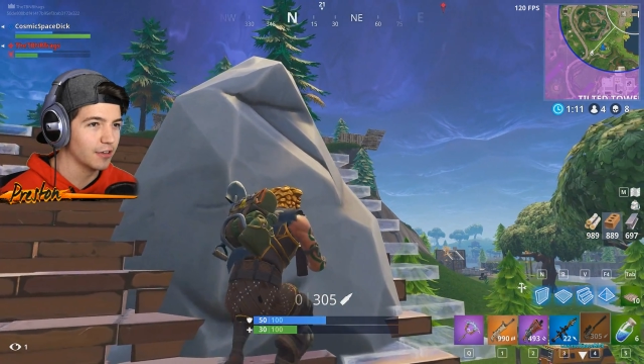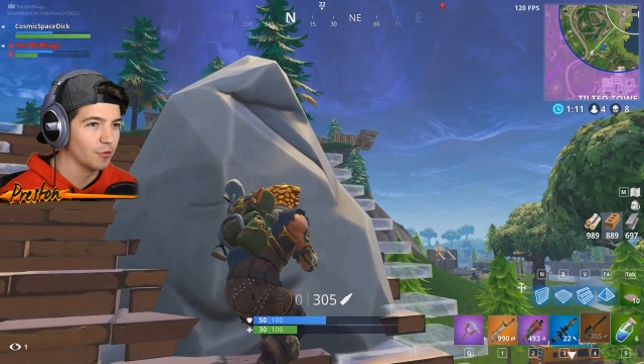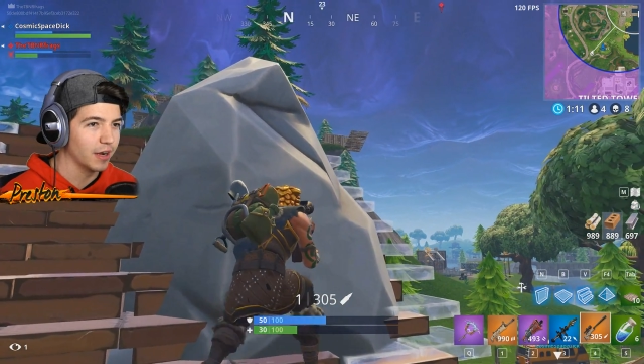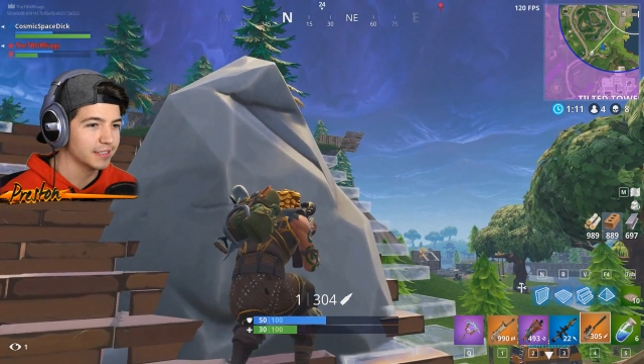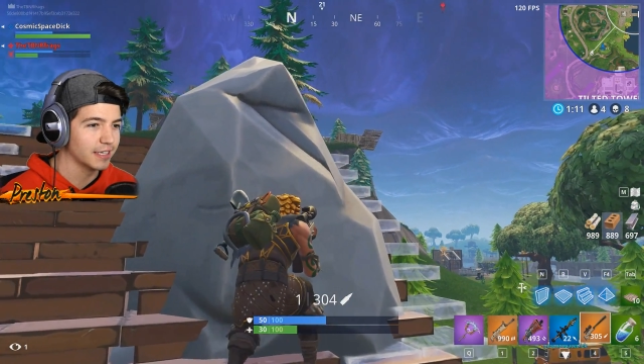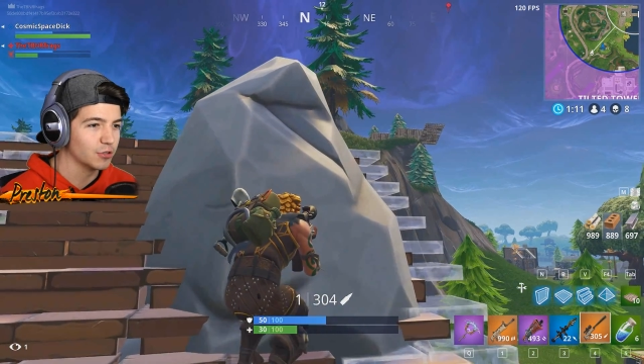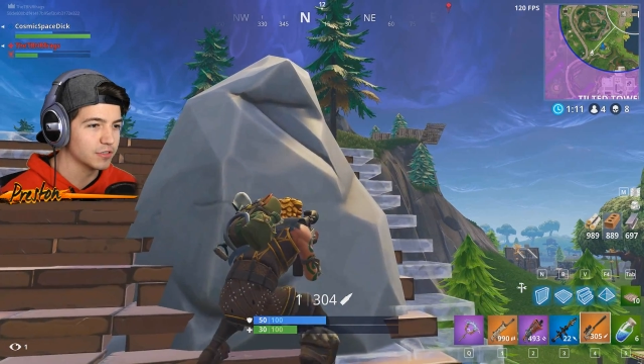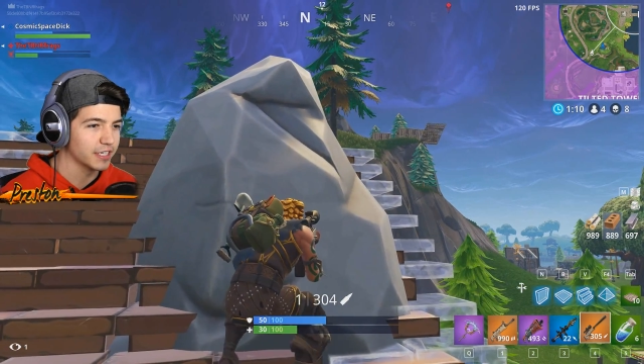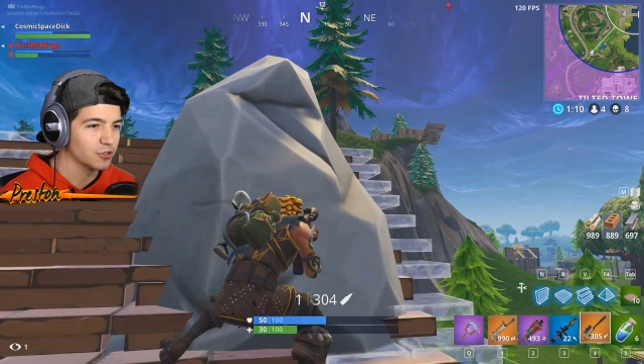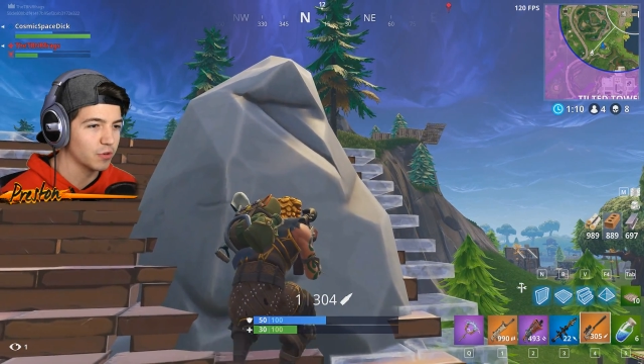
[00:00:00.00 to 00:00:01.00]
like on the right side
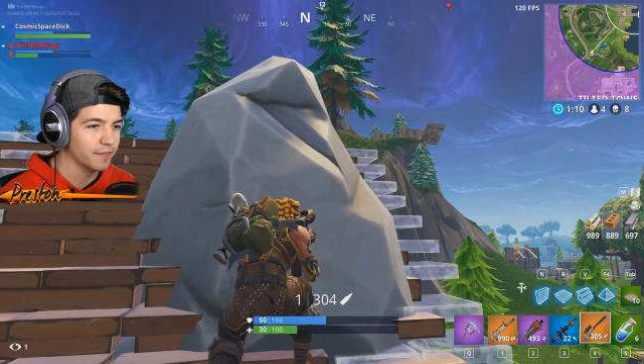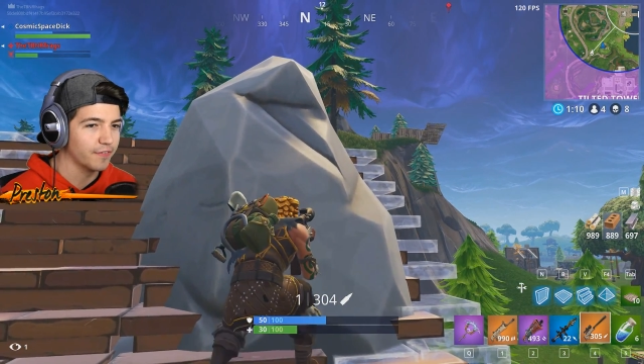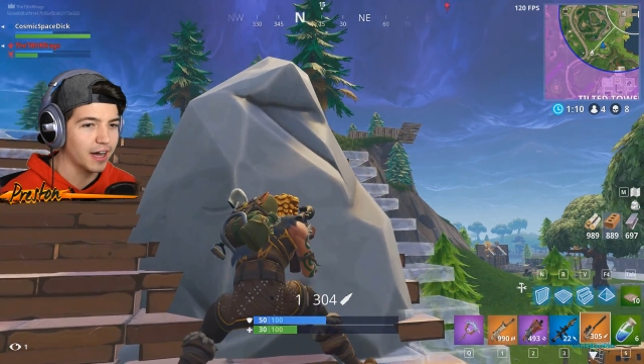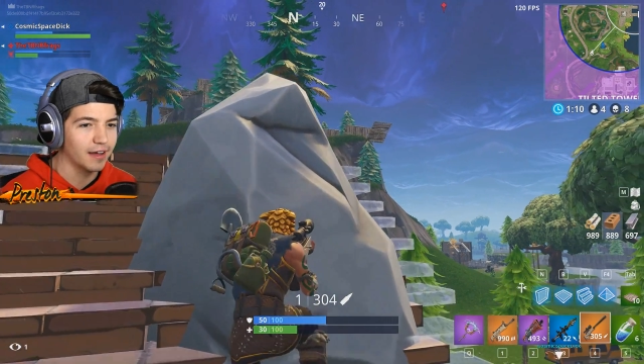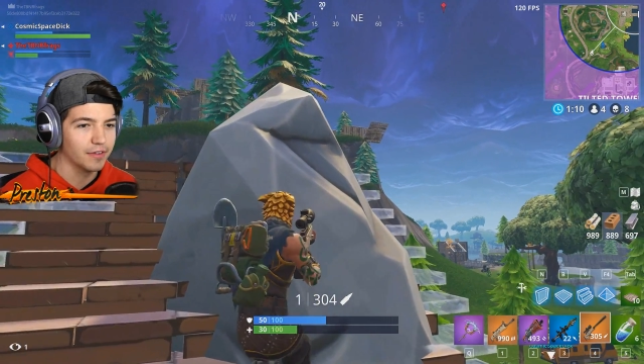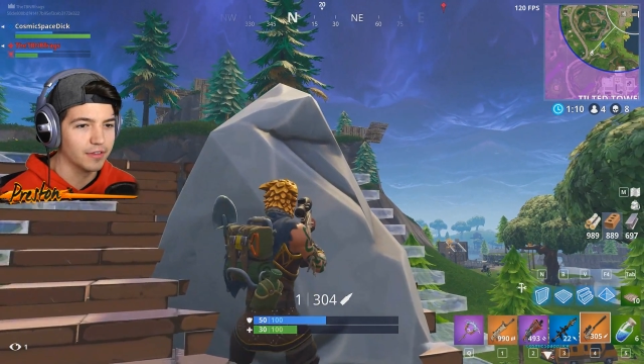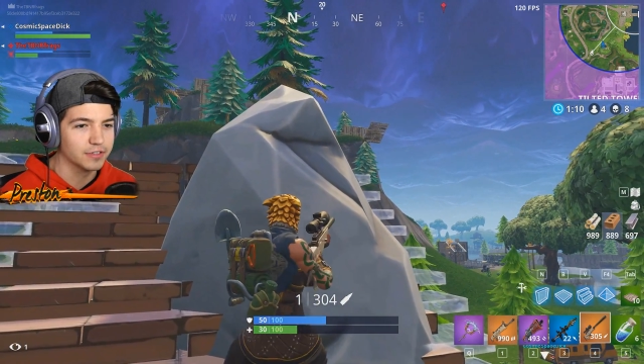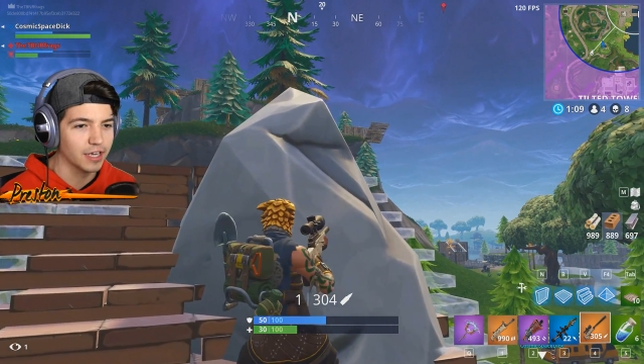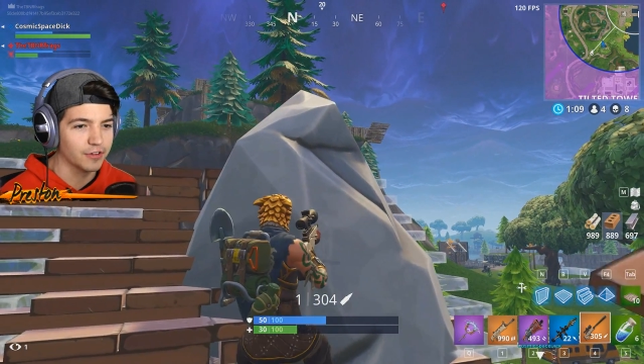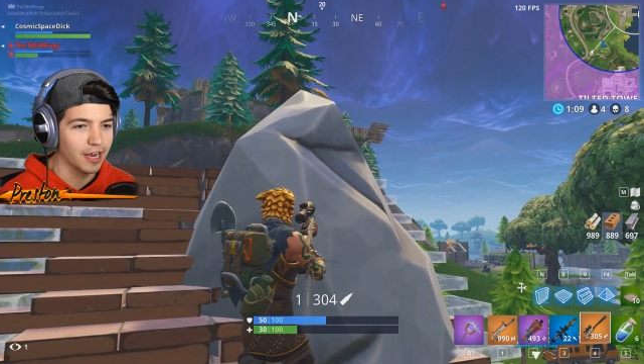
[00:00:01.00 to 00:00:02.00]
towards like 25, and
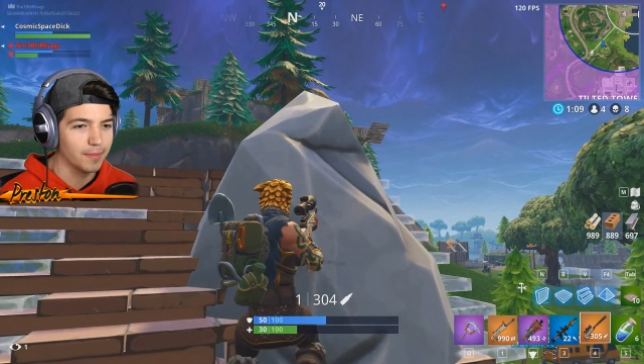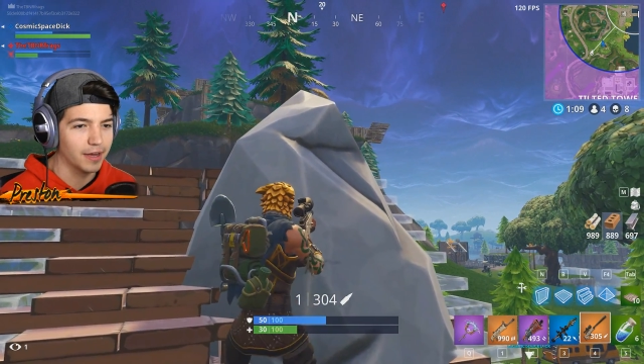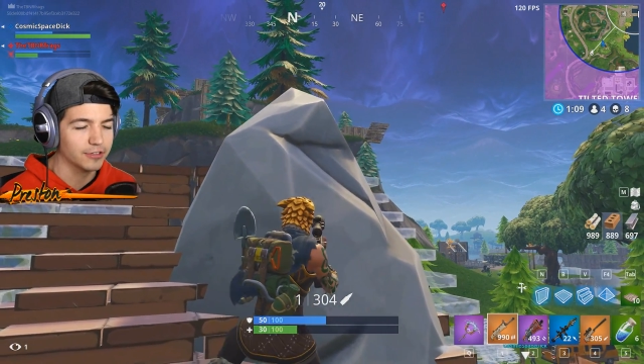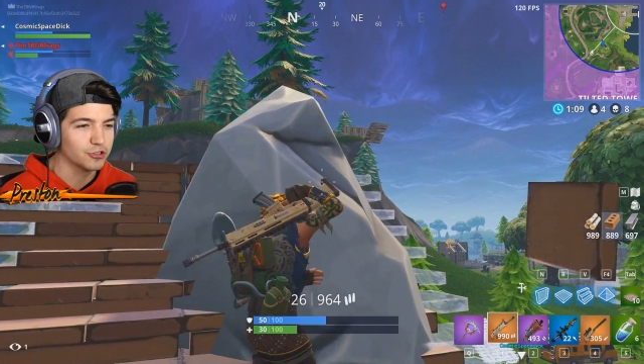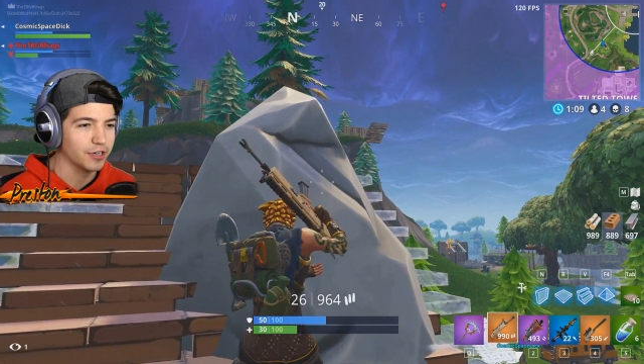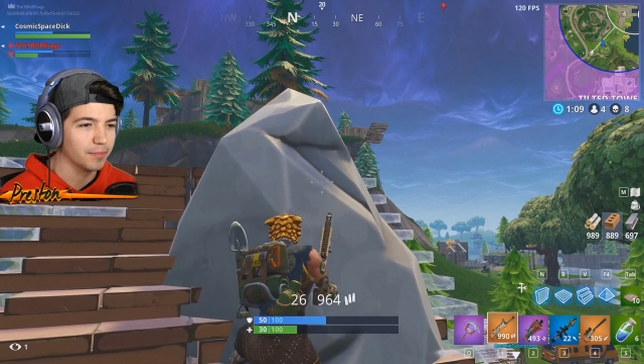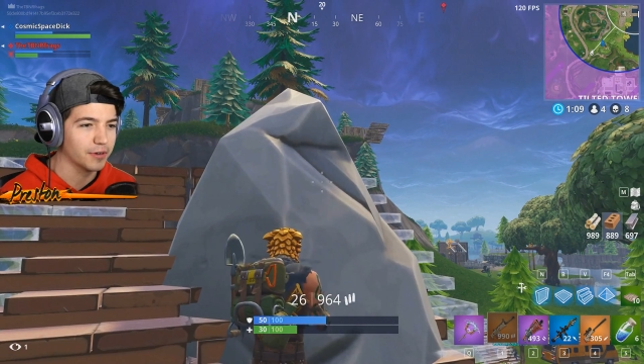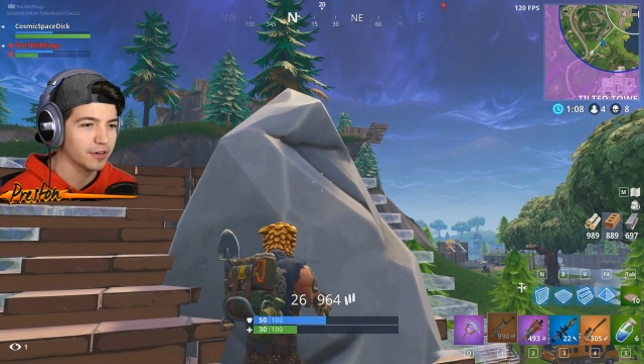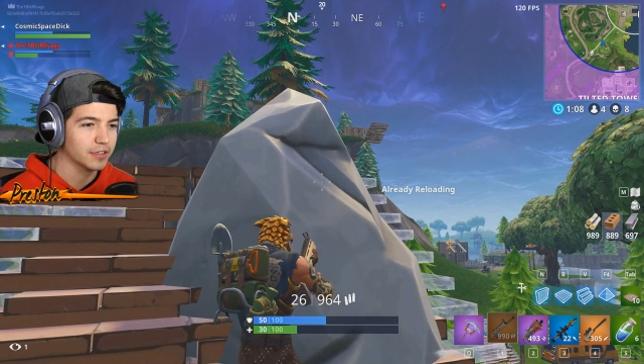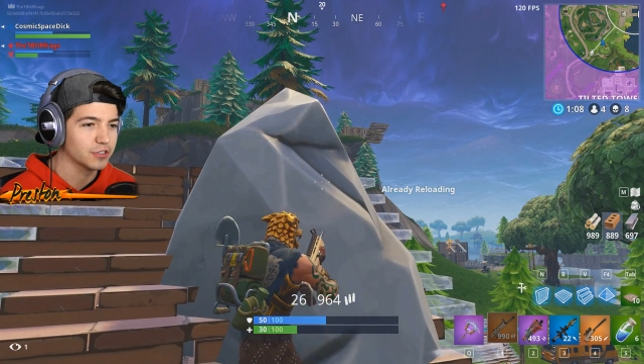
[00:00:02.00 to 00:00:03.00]
there's the other guy behind the tree up
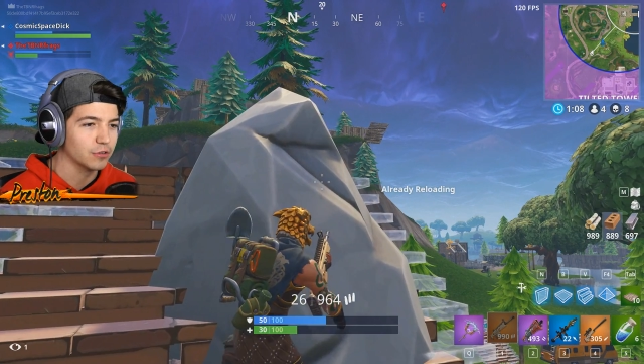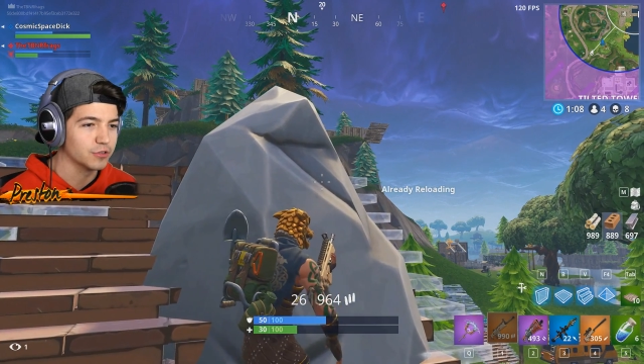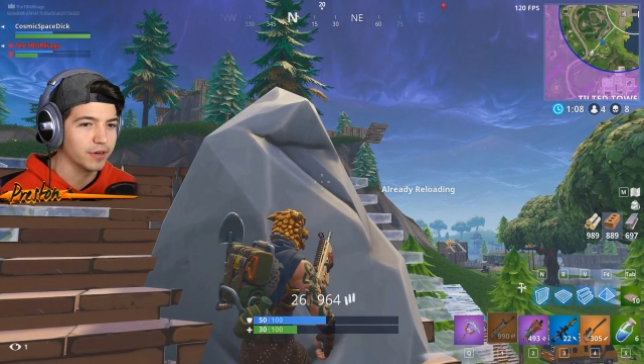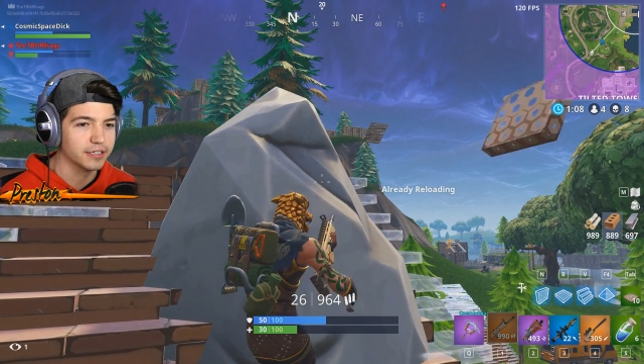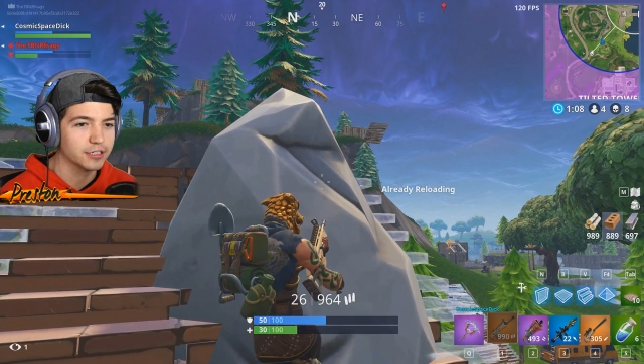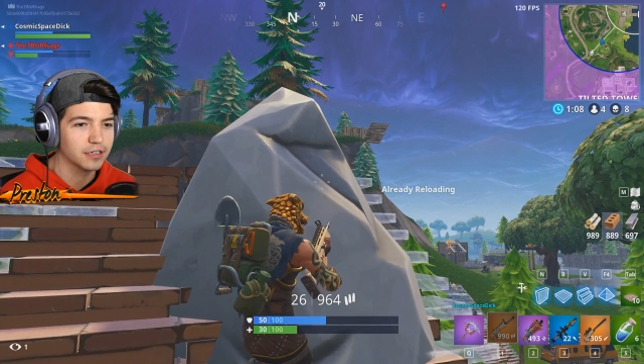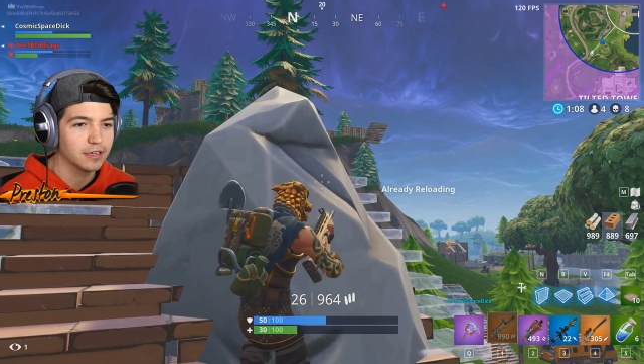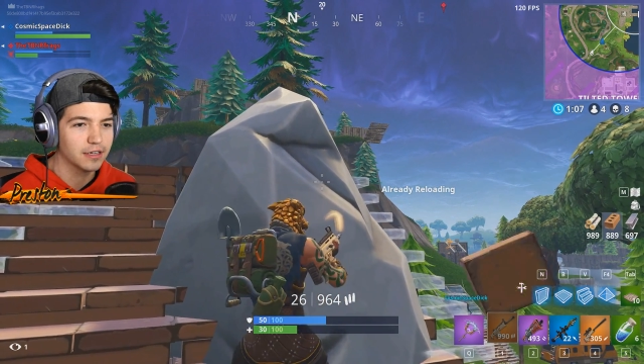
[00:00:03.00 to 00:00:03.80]
here that's close range.